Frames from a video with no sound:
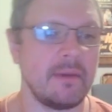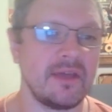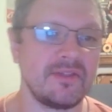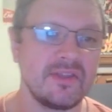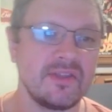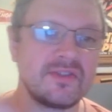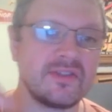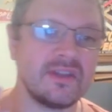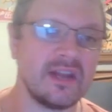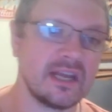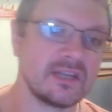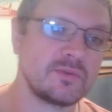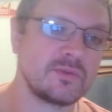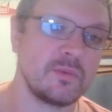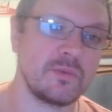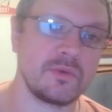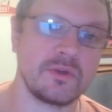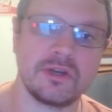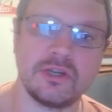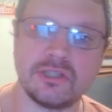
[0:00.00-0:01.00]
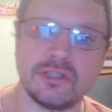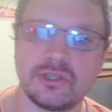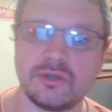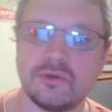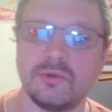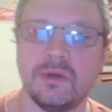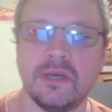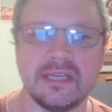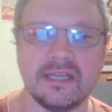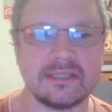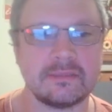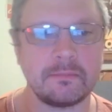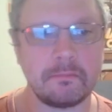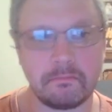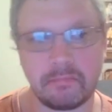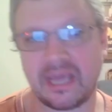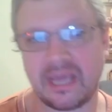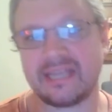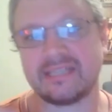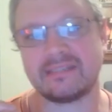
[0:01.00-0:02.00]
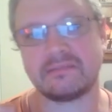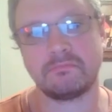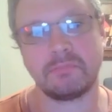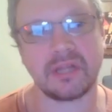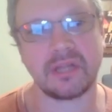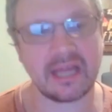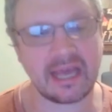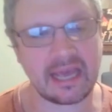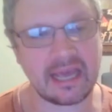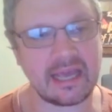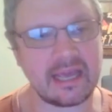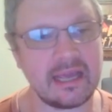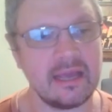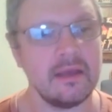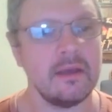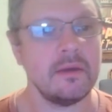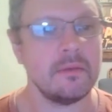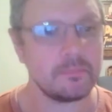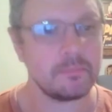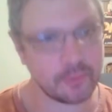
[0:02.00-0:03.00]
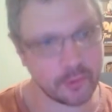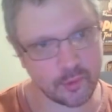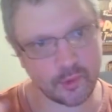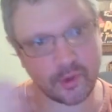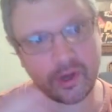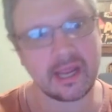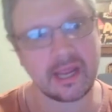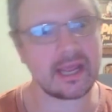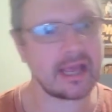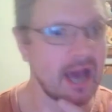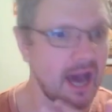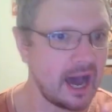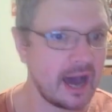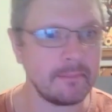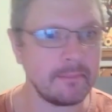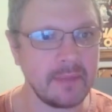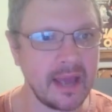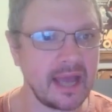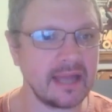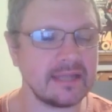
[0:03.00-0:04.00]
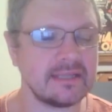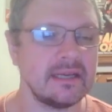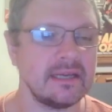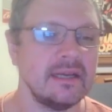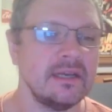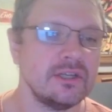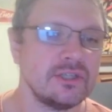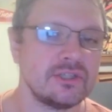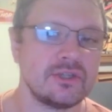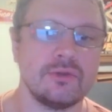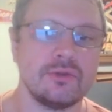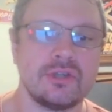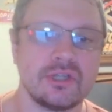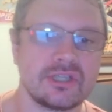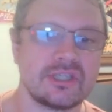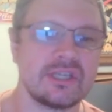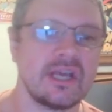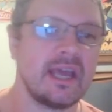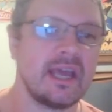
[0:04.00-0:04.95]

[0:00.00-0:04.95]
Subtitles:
I think the next one we're going to do is base play pre-combat, so just